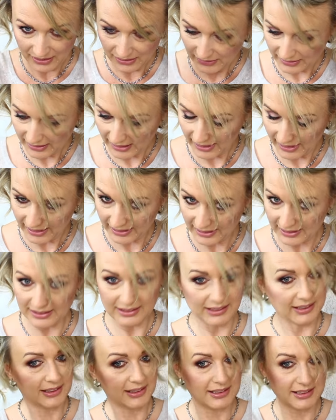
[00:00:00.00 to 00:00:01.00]
okay
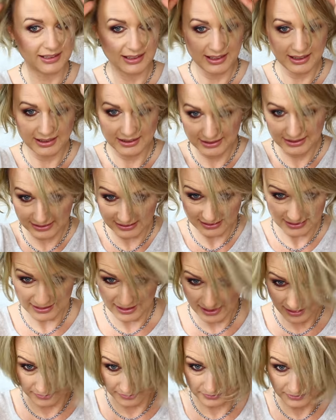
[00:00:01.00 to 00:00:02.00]
let's let
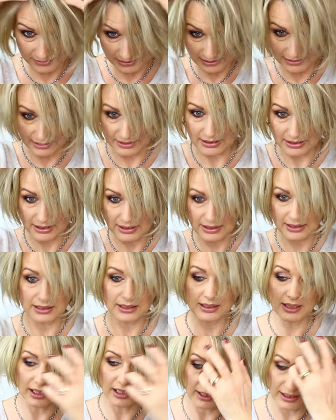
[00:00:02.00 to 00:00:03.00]
down
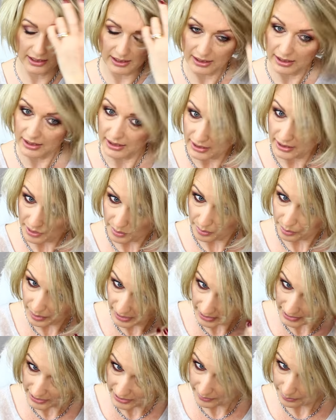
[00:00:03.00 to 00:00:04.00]
this
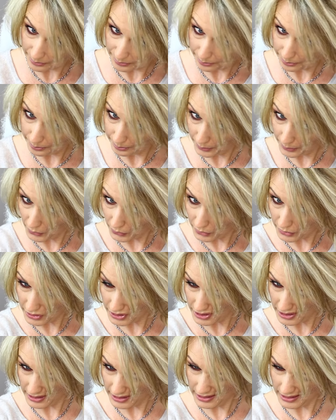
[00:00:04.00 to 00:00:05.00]
part
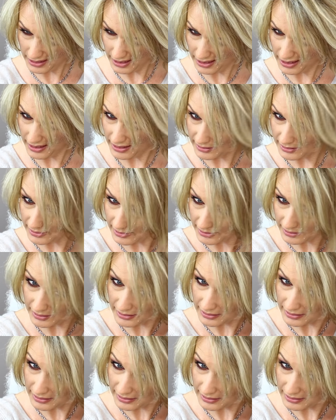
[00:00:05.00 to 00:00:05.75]
portion and